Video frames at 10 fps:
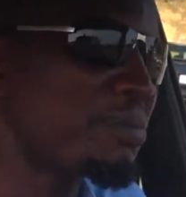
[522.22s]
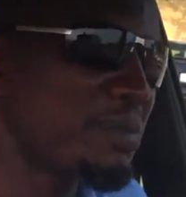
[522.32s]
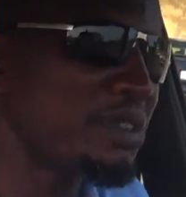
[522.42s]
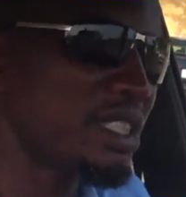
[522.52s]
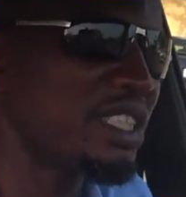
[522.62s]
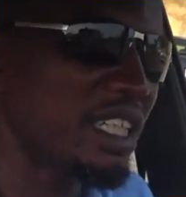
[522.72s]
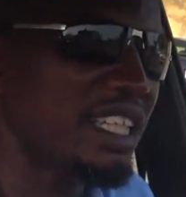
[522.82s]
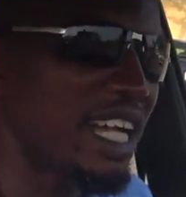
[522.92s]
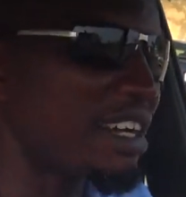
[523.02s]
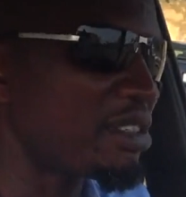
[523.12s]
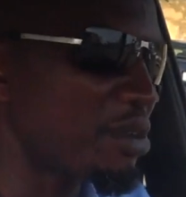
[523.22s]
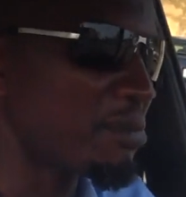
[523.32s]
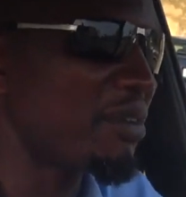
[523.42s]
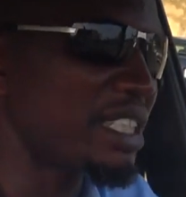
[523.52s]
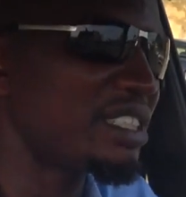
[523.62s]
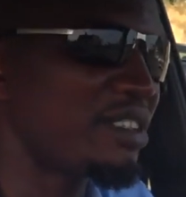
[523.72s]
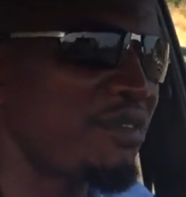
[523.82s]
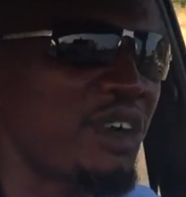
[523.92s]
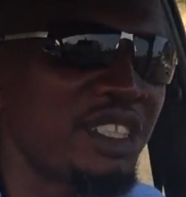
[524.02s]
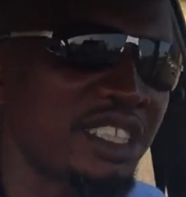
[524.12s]
pushed them down, pressed the
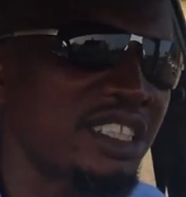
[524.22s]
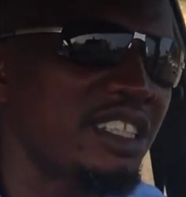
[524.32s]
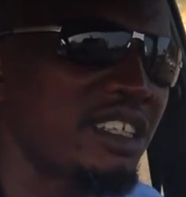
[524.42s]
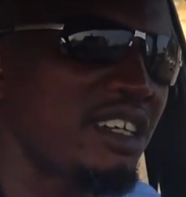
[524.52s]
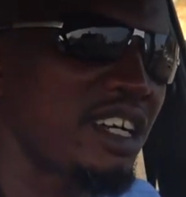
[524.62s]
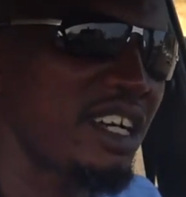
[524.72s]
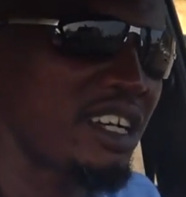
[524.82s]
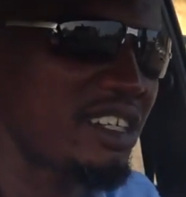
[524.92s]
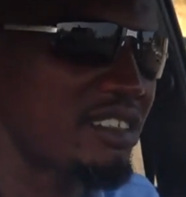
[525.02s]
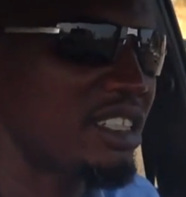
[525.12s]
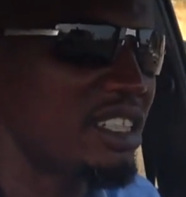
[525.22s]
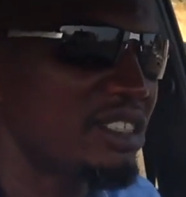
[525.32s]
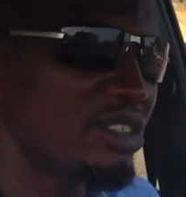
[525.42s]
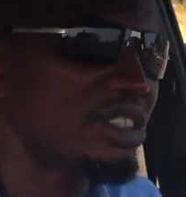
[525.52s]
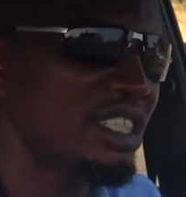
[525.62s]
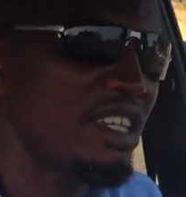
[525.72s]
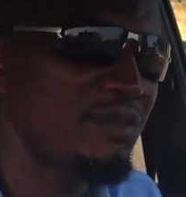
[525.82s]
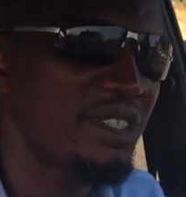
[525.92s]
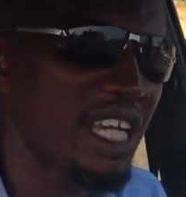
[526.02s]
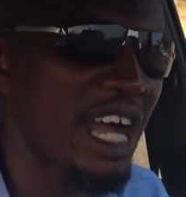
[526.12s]
front to see
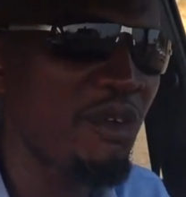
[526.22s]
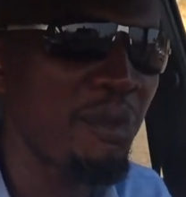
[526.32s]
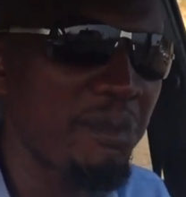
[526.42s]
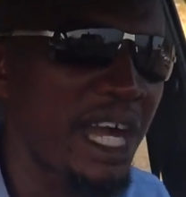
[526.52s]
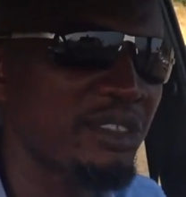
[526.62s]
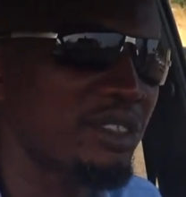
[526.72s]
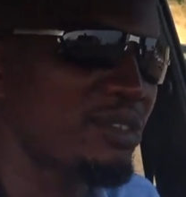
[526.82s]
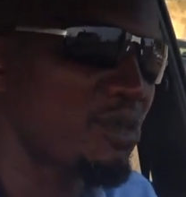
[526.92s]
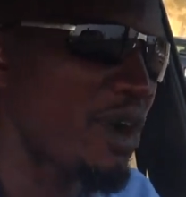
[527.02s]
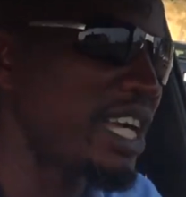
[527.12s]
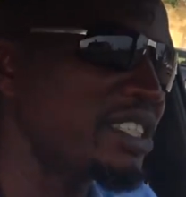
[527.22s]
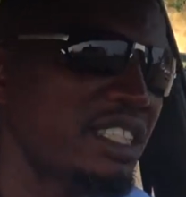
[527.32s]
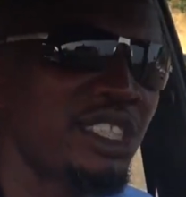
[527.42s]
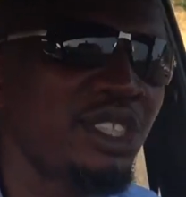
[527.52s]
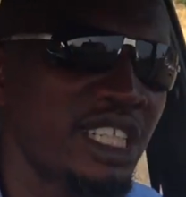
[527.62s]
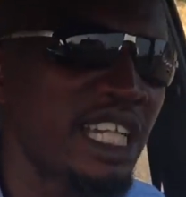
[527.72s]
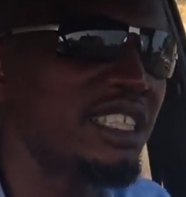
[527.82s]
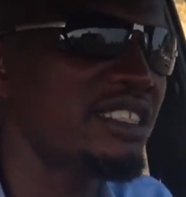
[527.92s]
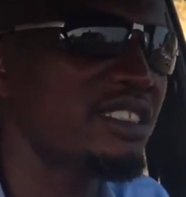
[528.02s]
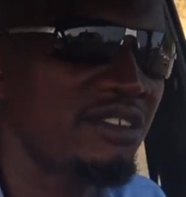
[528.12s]
if the car will bounce while it's
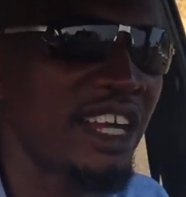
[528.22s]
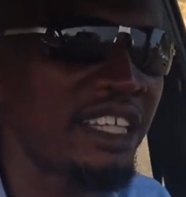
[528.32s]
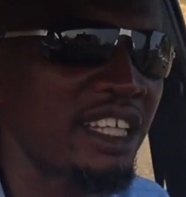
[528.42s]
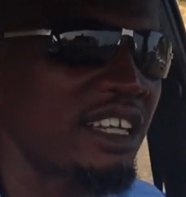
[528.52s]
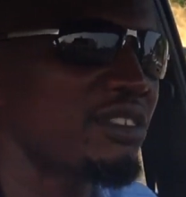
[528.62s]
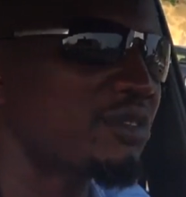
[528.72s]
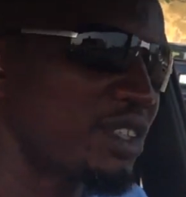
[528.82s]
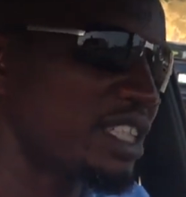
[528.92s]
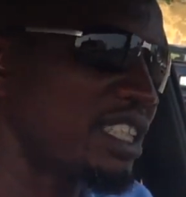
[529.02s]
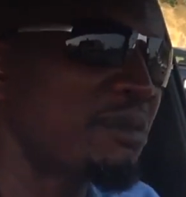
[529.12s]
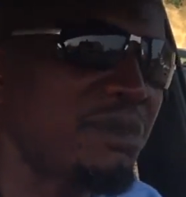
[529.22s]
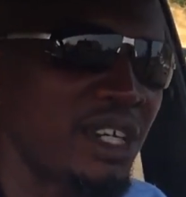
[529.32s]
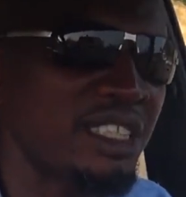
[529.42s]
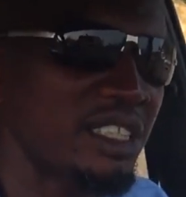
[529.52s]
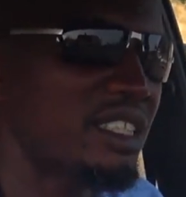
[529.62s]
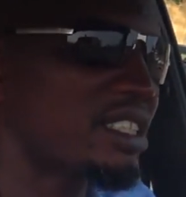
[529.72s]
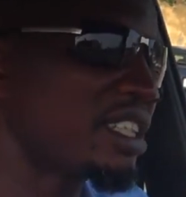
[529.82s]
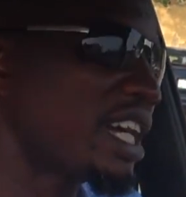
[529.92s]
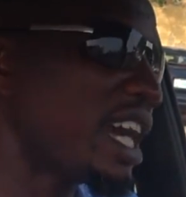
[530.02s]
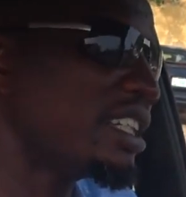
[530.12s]
stationary right now, for example, as the
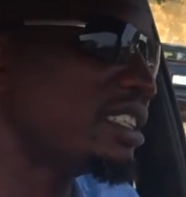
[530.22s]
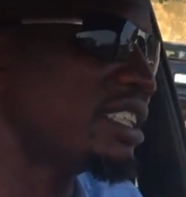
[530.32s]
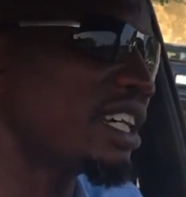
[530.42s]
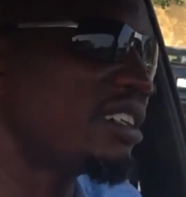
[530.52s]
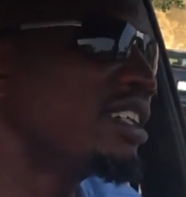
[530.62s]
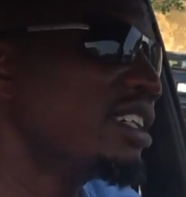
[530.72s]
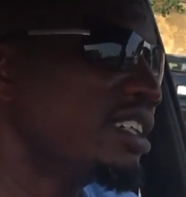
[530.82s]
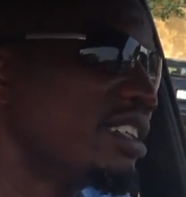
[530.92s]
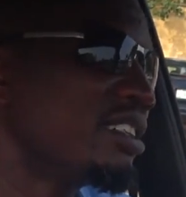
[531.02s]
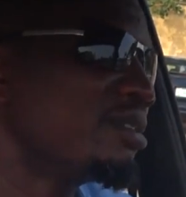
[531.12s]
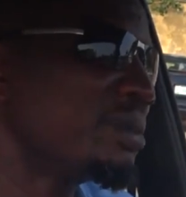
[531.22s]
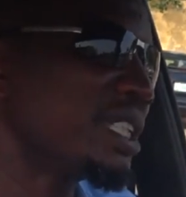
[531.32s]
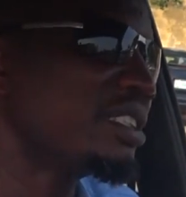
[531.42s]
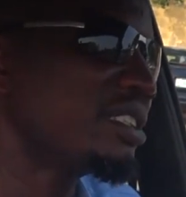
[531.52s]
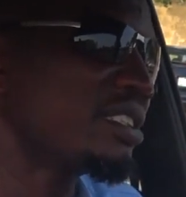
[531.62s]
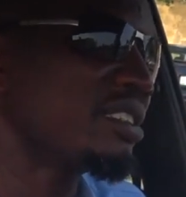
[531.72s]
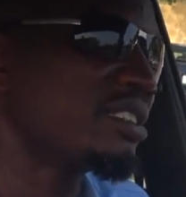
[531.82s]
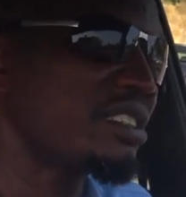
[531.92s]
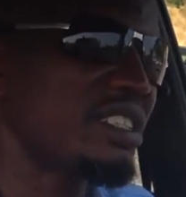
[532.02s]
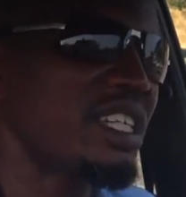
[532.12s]
car is now. But
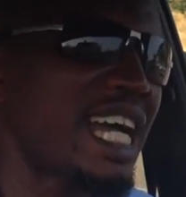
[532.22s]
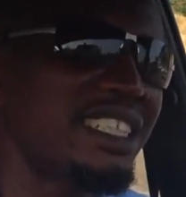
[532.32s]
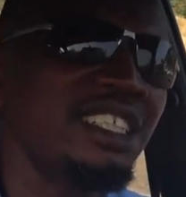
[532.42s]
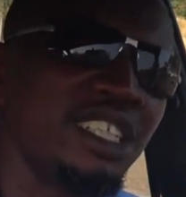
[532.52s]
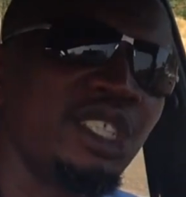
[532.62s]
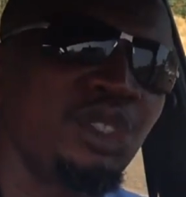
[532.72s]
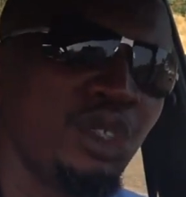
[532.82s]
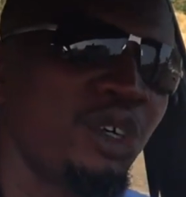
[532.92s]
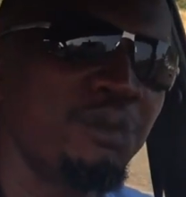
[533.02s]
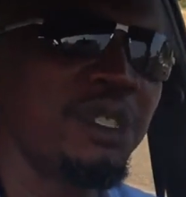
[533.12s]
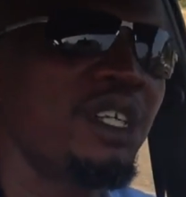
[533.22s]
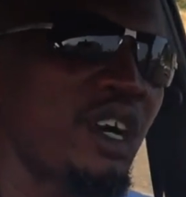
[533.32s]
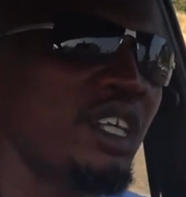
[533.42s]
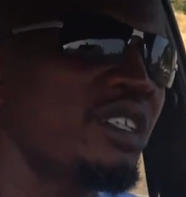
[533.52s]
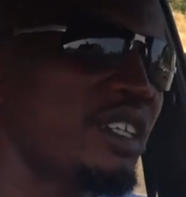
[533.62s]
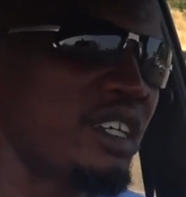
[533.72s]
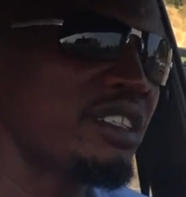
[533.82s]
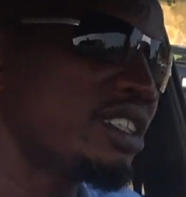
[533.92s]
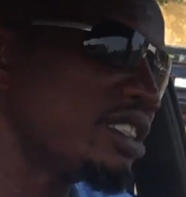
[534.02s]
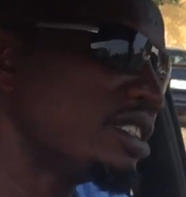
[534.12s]
it hasn't really shown me
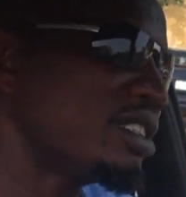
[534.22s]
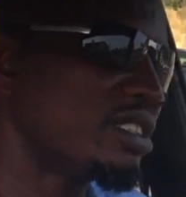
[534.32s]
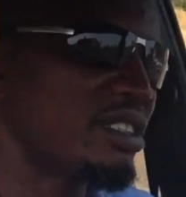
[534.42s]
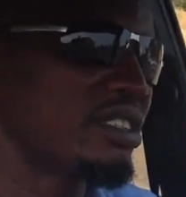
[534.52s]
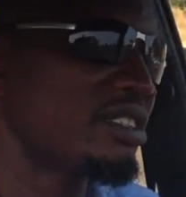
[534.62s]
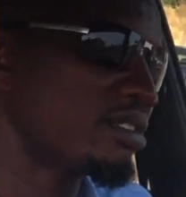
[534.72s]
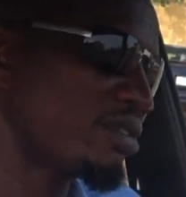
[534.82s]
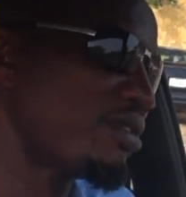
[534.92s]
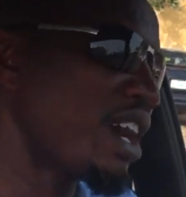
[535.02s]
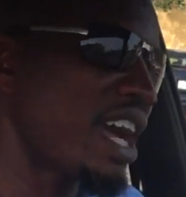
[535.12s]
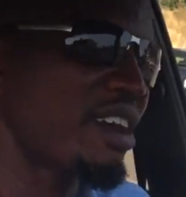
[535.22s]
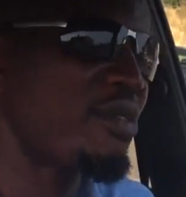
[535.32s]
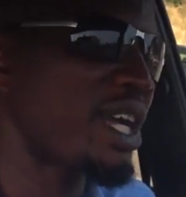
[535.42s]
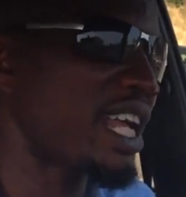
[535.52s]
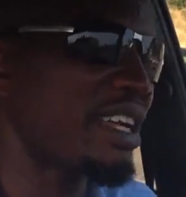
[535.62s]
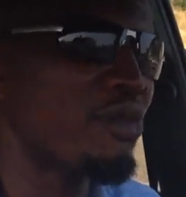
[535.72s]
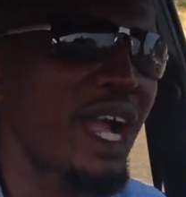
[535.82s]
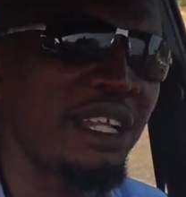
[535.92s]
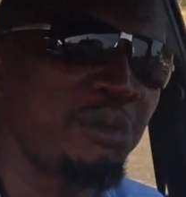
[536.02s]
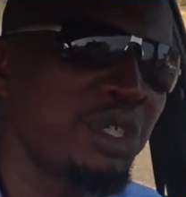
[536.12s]
on this
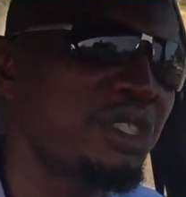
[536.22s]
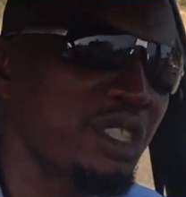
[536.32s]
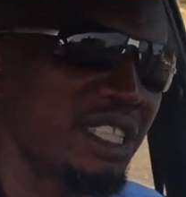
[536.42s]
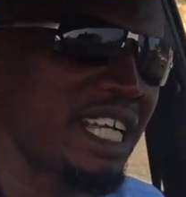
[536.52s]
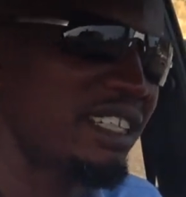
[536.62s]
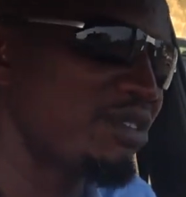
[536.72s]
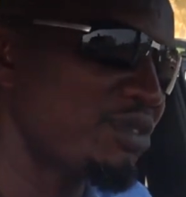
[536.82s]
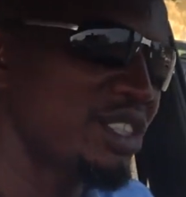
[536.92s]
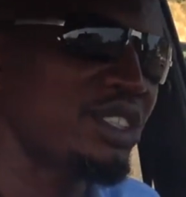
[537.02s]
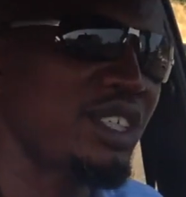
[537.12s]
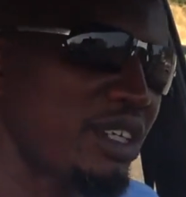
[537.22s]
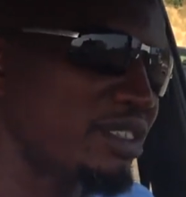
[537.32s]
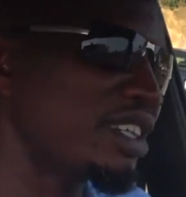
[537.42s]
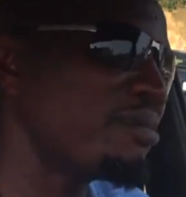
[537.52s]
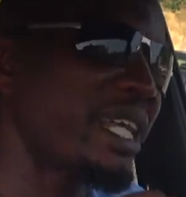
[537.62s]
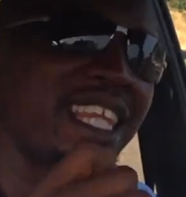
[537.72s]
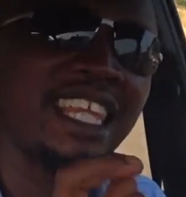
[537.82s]
while in motion that the front shock absorber. But